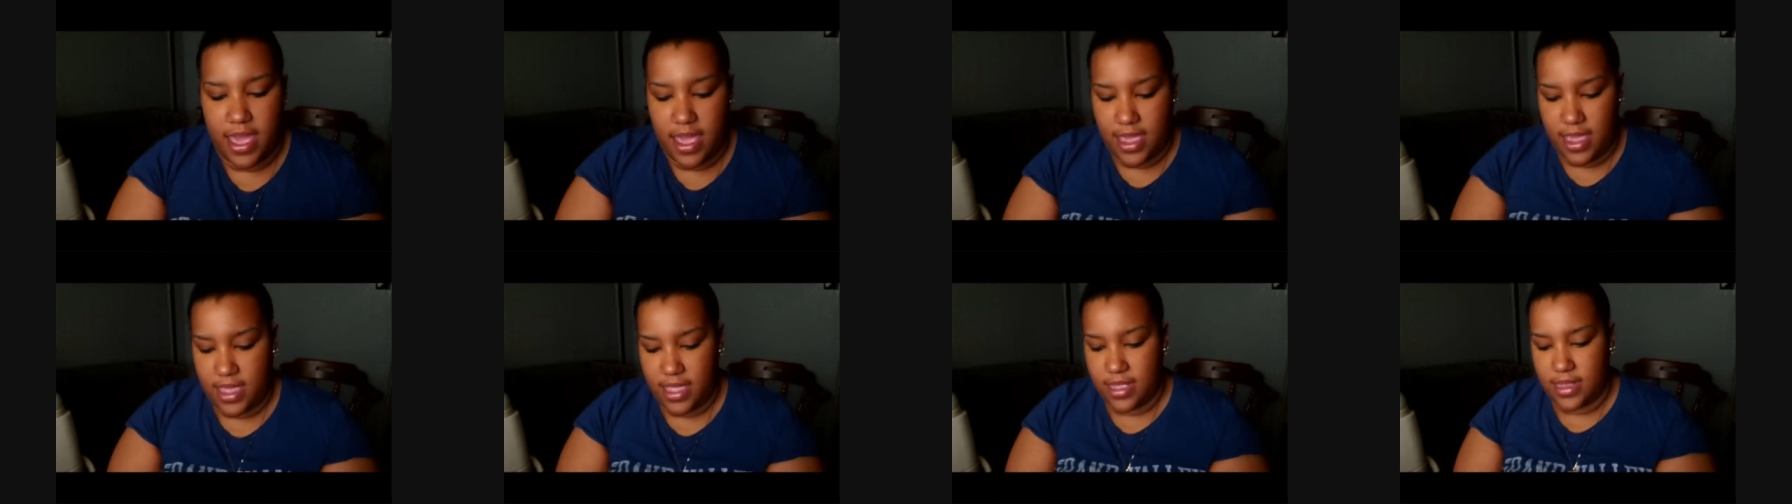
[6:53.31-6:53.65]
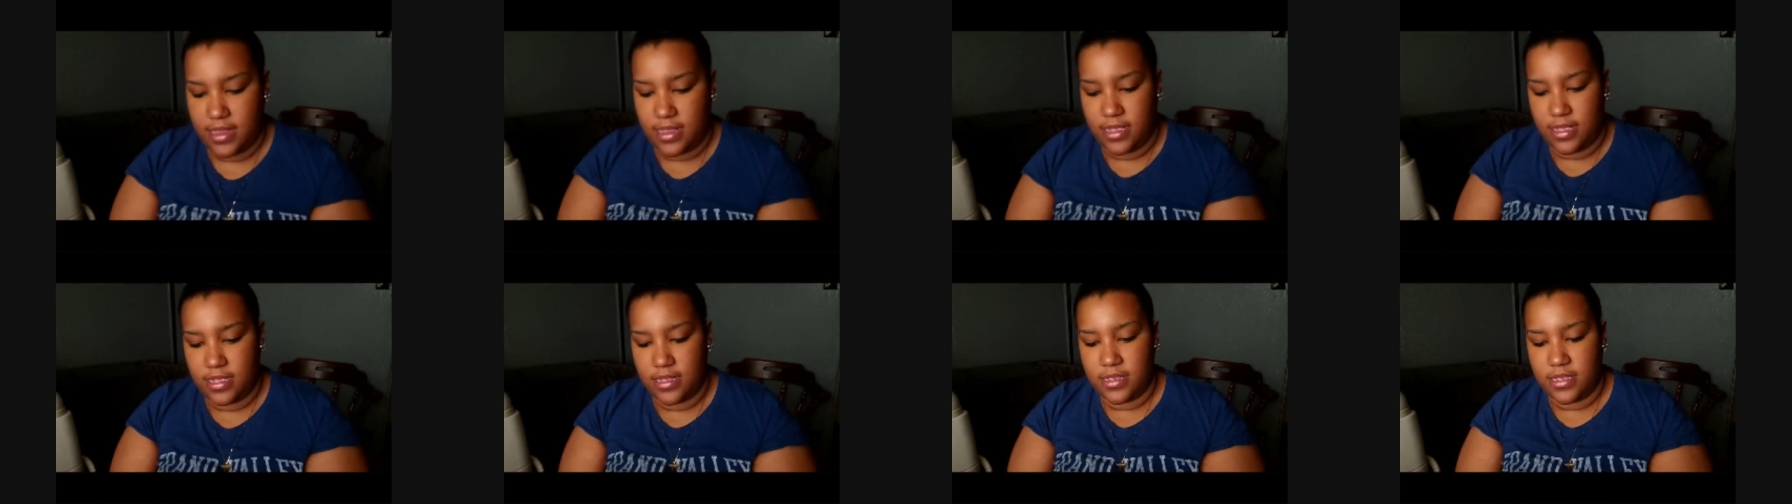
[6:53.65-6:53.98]

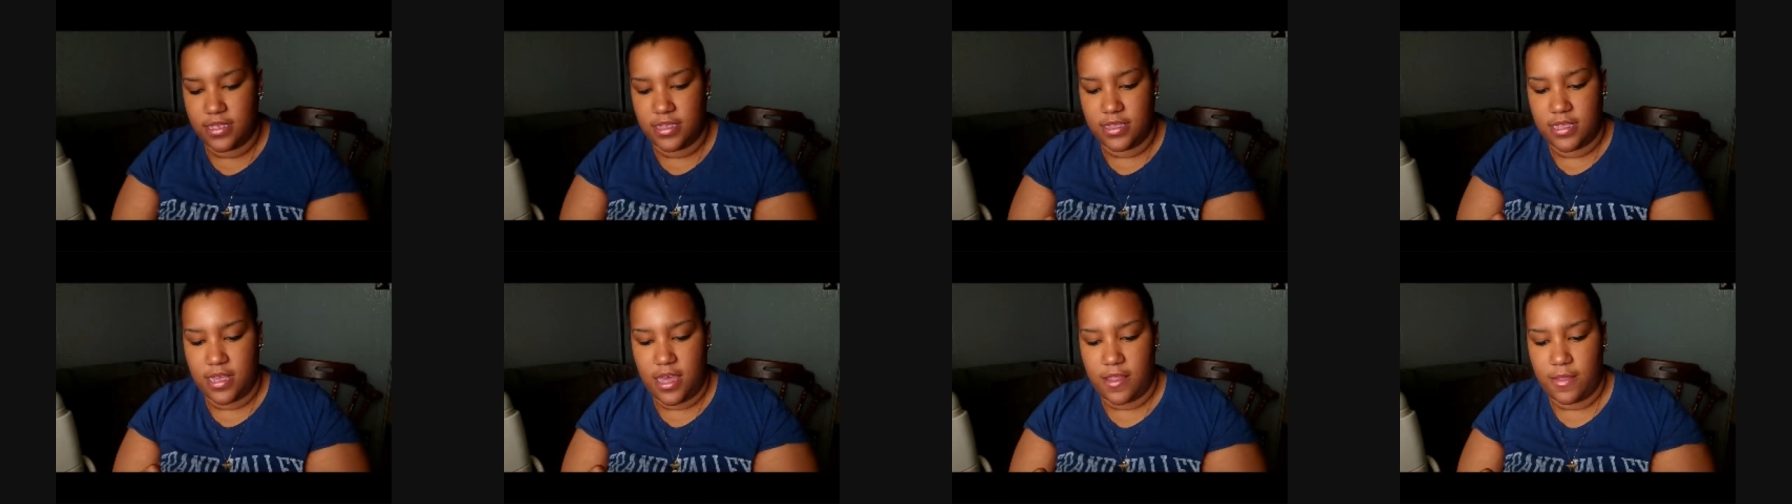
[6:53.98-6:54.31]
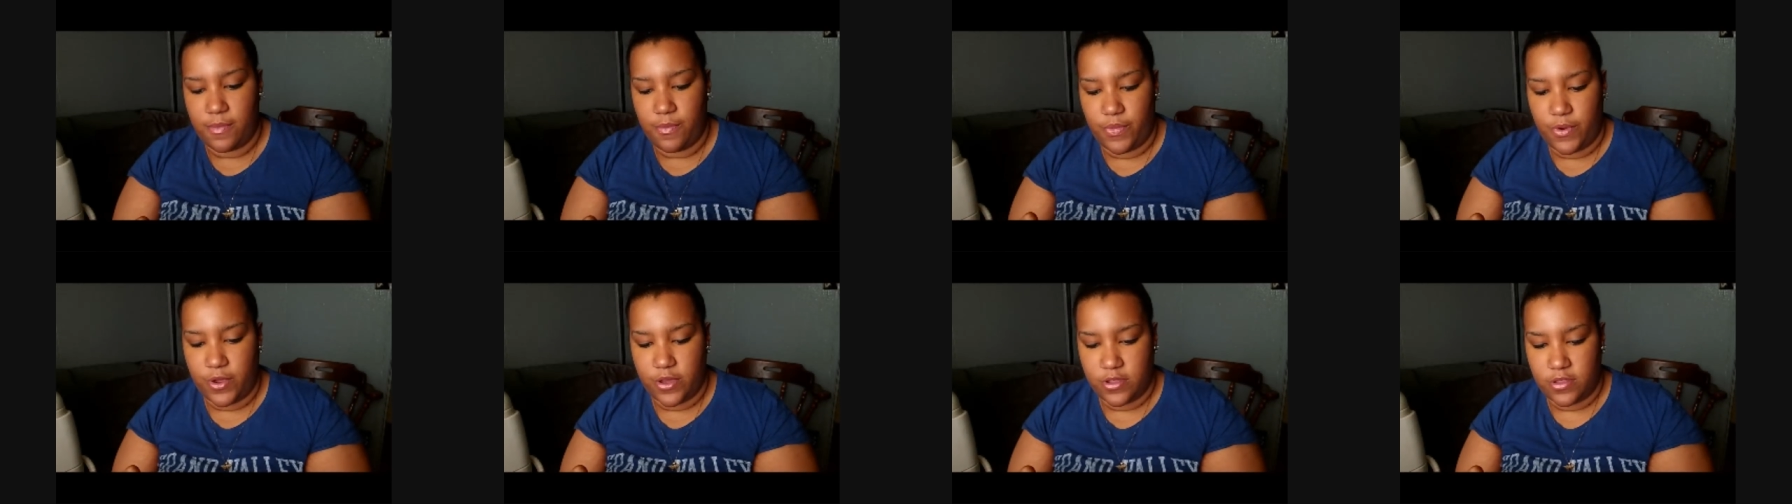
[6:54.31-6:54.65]
and this is how
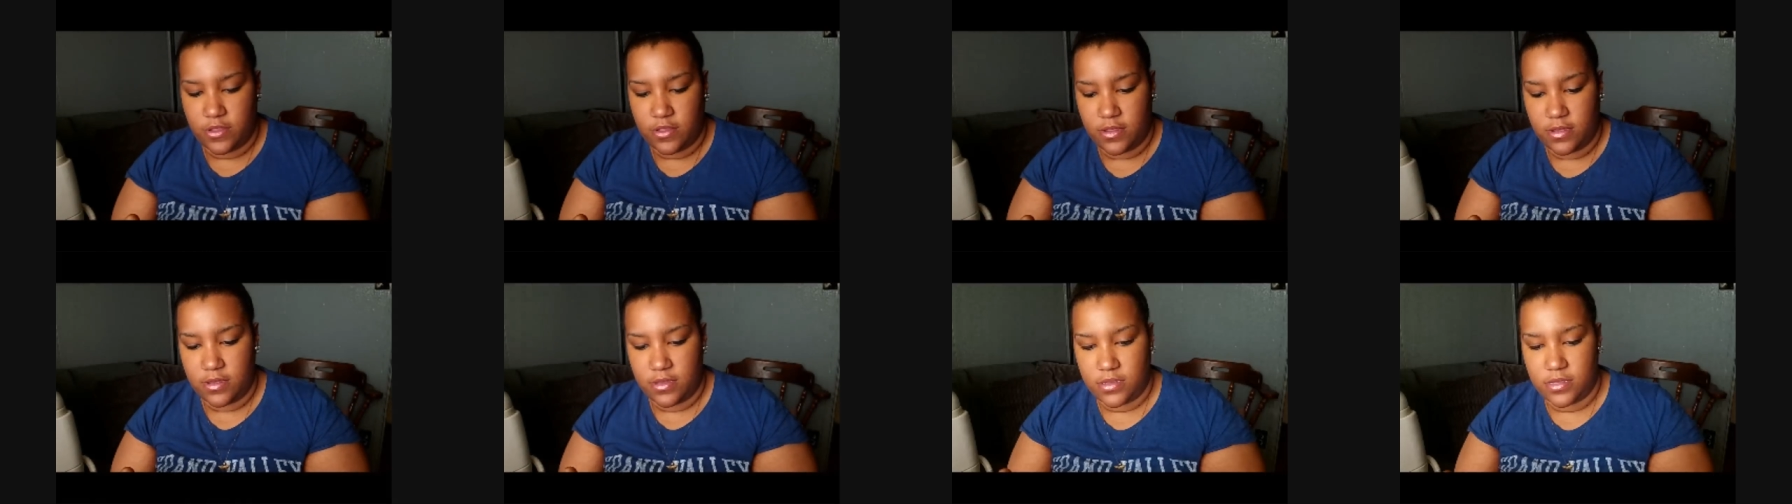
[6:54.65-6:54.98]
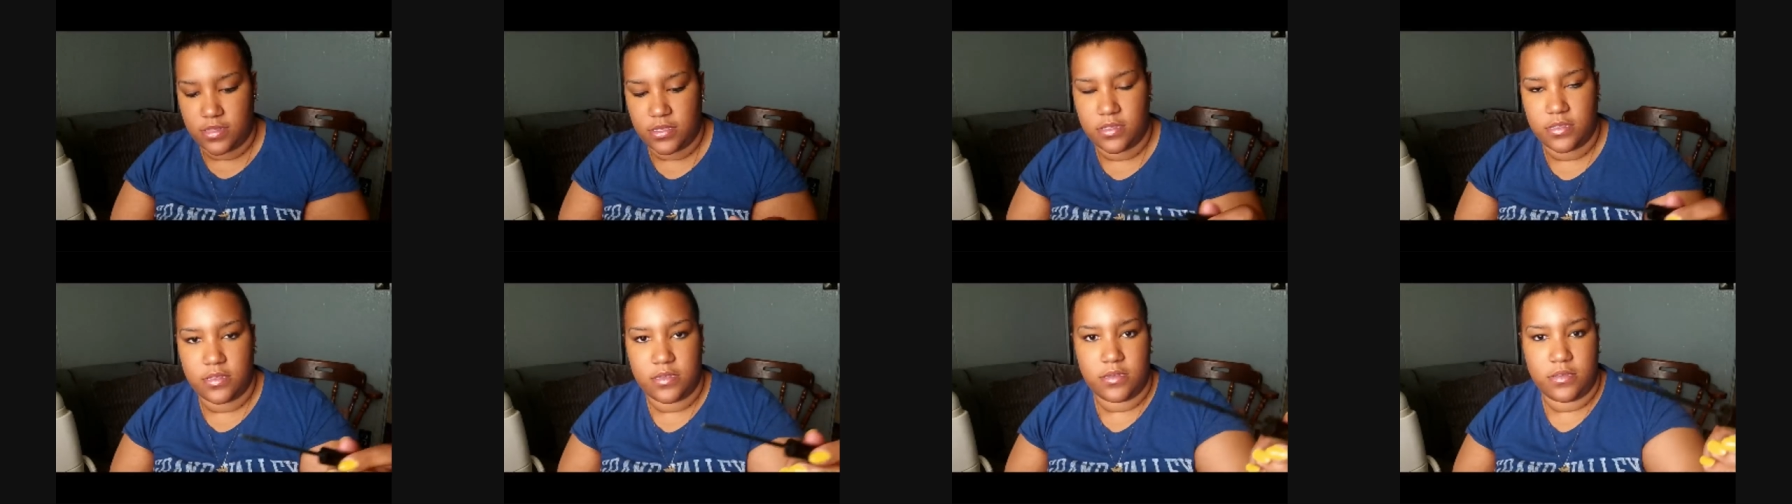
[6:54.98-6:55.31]
the brush
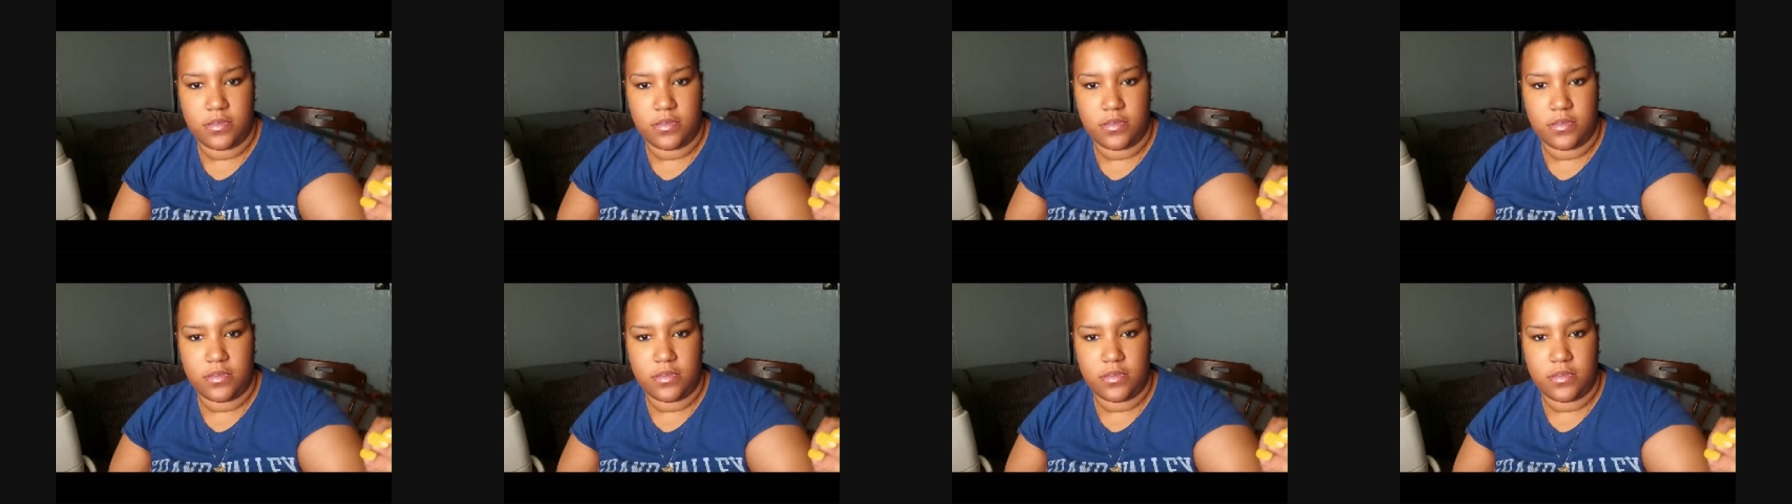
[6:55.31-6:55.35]
looks.